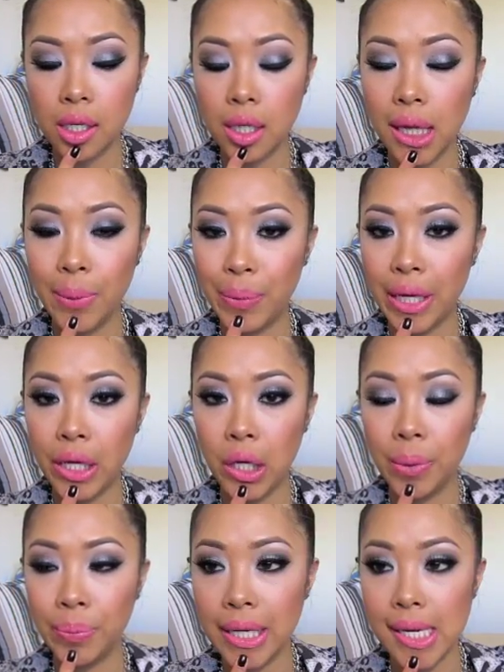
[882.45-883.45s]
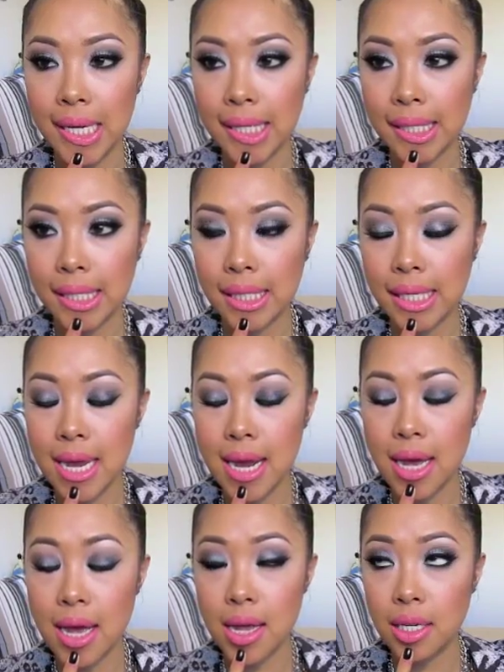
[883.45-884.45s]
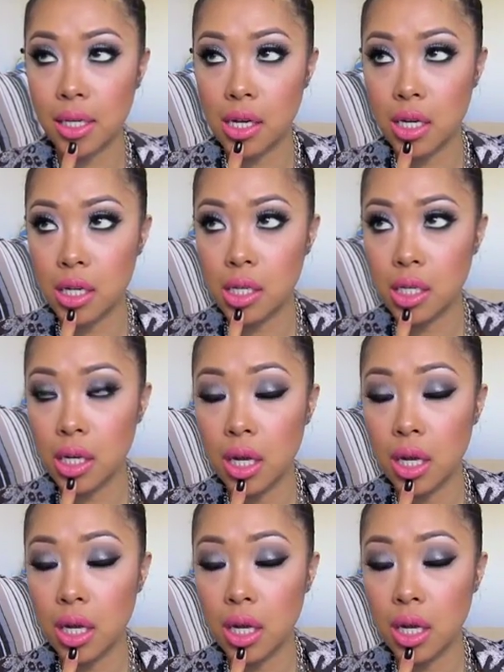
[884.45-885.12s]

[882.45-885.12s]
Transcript: lip liner by NYX and